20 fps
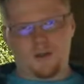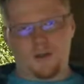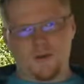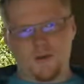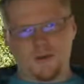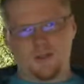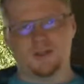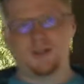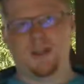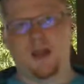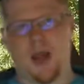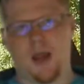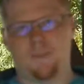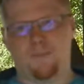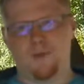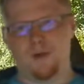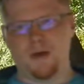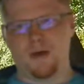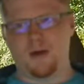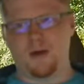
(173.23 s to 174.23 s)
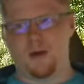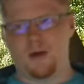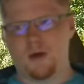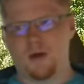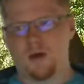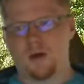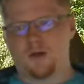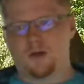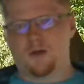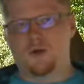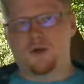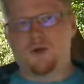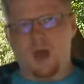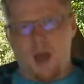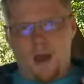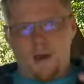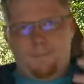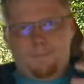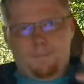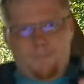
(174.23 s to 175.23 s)
using the IP to
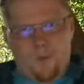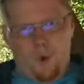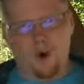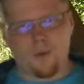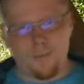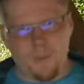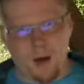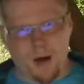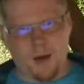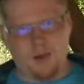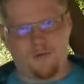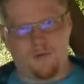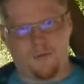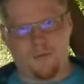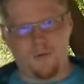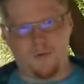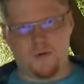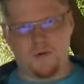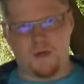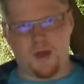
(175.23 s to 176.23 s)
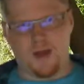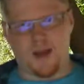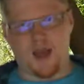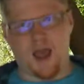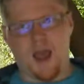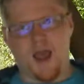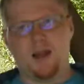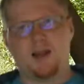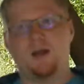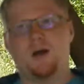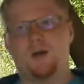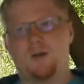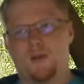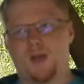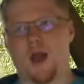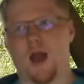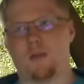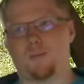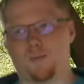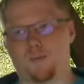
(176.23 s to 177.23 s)
get more money from you than any other
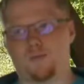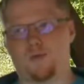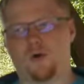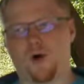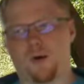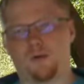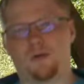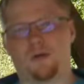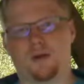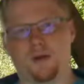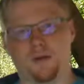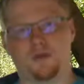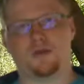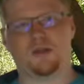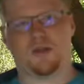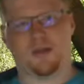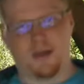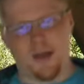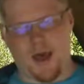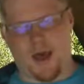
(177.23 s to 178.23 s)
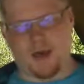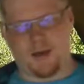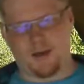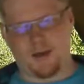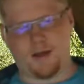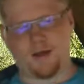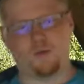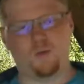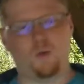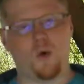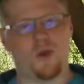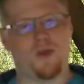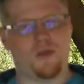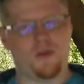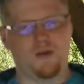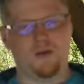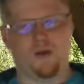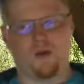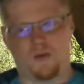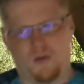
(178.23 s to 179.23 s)
app would probably usually get with,
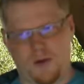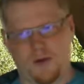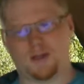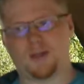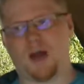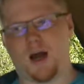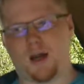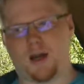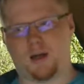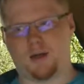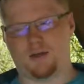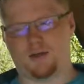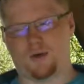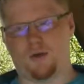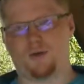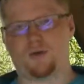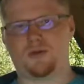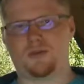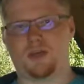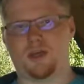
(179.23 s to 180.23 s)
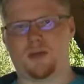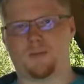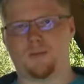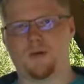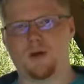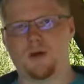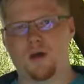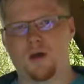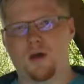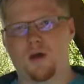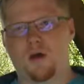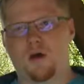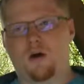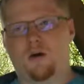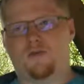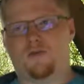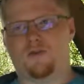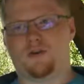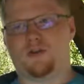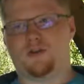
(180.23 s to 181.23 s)
this kind of control scheme.
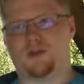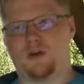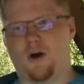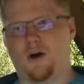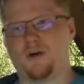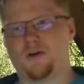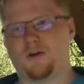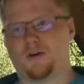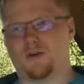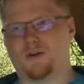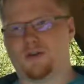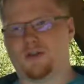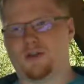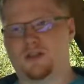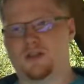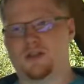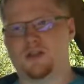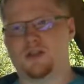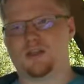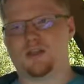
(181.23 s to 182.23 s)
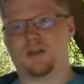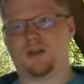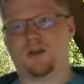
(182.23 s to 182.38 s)
For starters, just